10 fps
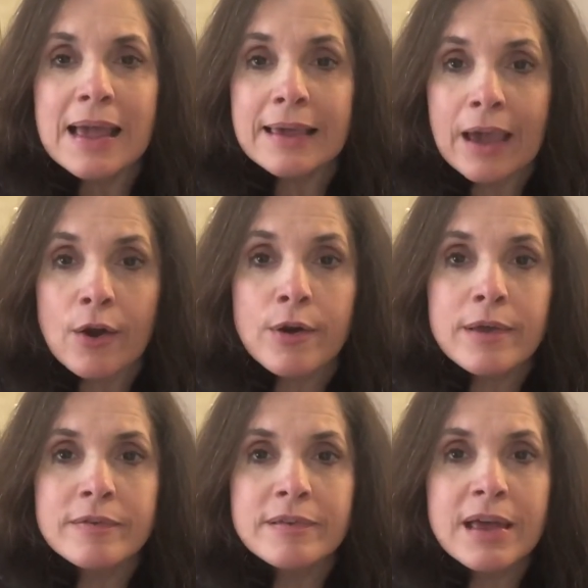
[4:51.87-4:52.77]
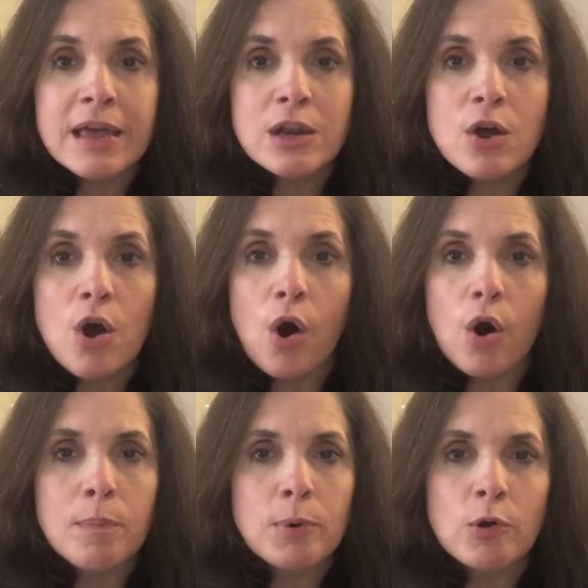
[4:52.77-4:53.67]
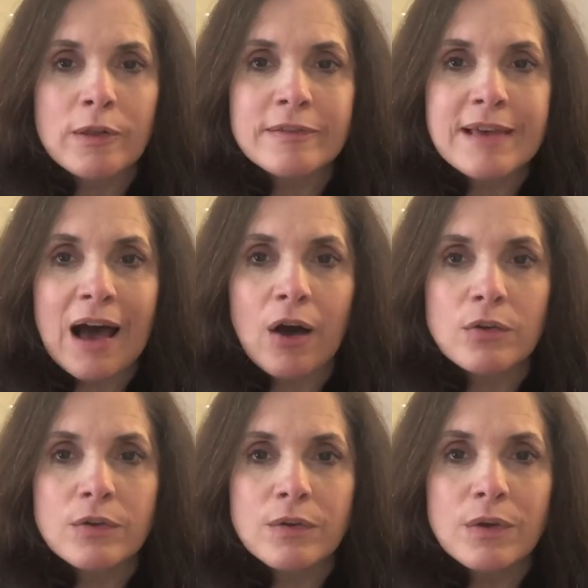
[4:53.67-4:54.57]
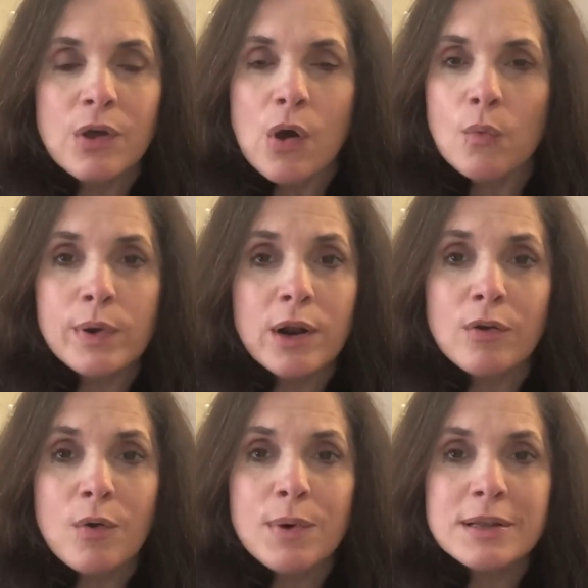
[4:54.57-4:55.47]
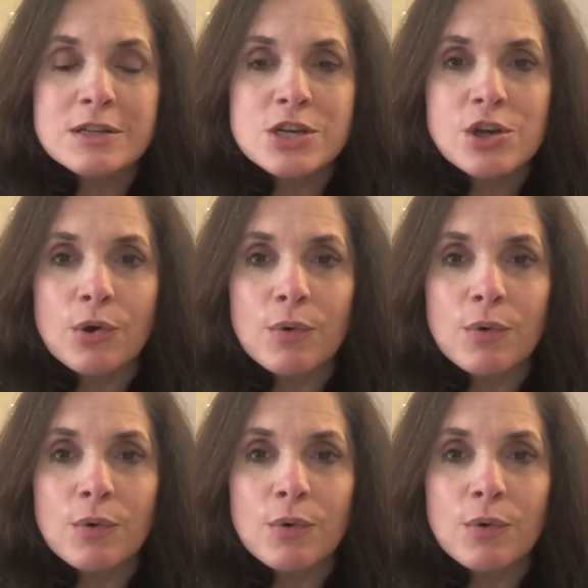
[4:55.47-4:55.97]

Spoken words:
carry us in or pull us out. We don't know what to do.